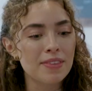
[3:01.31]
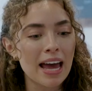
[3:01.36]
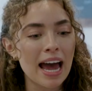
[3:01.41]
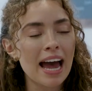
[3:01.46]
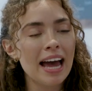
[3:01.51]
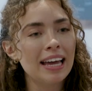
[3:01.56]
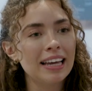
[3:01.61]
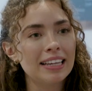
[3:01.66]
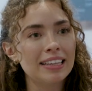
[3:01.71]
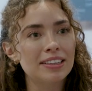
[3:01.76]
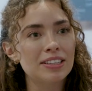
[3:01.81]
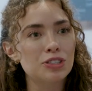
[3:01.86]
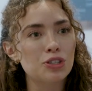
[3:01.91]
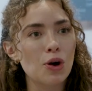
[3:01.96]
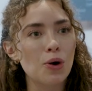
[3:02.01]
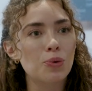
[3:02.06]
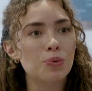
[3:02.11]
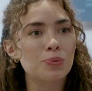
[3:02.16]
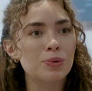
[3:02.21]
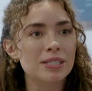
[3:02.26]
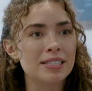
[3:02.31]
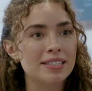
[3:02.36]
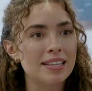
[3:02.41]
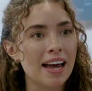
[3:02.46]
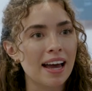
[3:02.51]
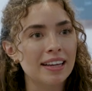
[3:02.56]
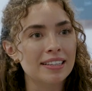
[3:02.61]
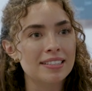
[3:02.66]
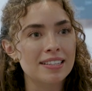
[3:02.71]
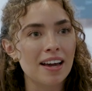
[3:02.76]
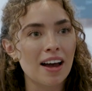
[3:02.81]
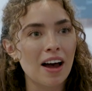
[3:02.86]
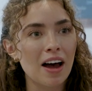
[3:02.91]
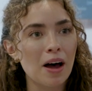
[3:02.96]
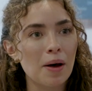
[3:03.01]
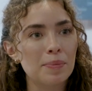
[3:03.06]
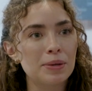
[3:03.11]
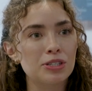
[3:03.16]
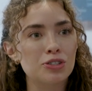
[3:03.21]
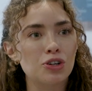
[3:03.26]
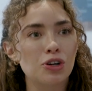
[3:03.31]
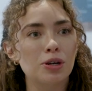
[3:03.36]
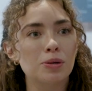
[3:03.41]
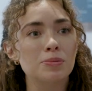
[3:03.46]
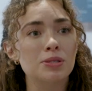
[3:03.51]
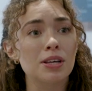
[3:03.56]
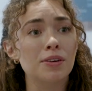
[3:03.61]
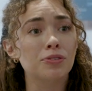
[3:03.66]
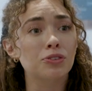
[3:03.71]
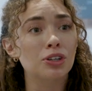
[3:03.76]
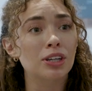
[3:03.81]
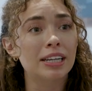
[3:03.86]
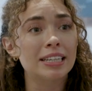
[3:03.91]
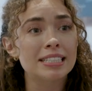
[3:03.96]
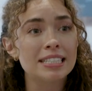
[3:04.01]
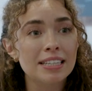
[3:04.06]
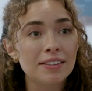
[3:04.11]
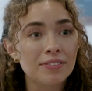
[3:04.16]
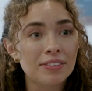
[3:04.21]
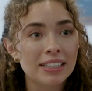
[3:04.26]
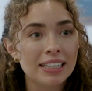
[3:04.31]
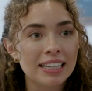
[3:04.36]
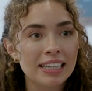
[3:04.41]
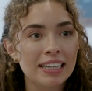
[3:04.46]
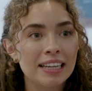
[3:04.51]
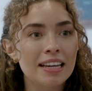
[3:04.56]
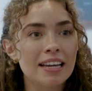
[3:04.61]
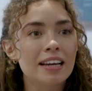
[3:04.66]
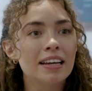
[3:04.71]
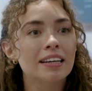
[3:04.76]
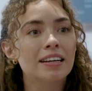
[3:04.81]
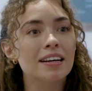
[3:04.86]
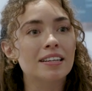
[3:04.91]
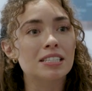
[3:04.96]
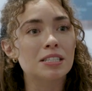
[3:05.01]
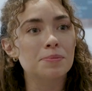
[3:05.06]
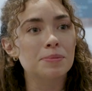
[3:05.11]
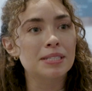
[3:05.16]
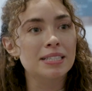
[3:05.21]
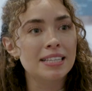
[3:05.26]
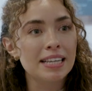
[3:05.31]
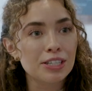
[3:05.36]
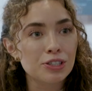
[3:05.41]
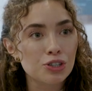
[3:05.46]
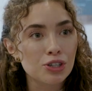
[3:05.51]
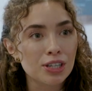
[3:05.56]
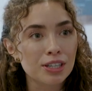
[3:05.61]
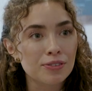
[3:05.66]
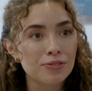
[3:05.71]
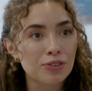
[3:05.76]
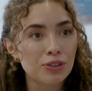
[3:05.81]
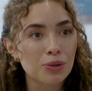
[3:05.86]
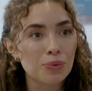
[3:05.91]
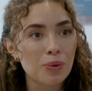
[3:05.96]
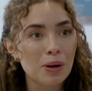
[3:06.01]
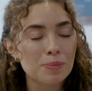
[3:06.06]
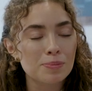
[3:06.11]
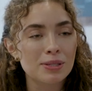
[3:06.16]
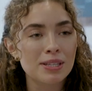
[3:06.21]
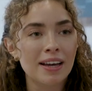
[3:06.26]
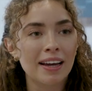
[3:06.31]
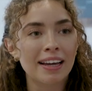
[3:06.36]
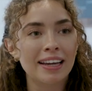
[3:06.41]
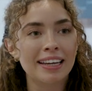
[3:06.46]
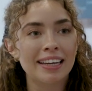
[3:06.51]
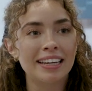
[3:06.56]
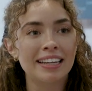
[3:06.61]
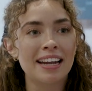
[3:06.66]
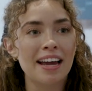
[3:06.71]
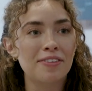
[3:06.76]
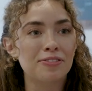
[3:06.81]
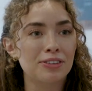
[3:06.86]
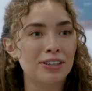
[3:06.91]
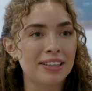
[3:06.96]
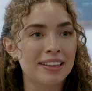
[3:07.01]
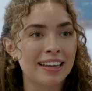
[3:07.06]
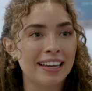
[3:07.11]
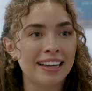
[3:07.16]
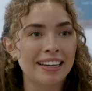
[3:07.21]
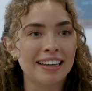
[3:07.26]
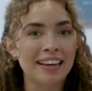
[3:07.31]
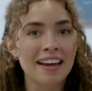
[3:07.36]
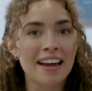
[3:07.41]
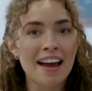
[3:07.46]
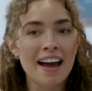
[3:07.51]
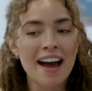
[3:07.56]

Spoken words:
that, the tone was set in terms of creativity, customization for the website, and everything.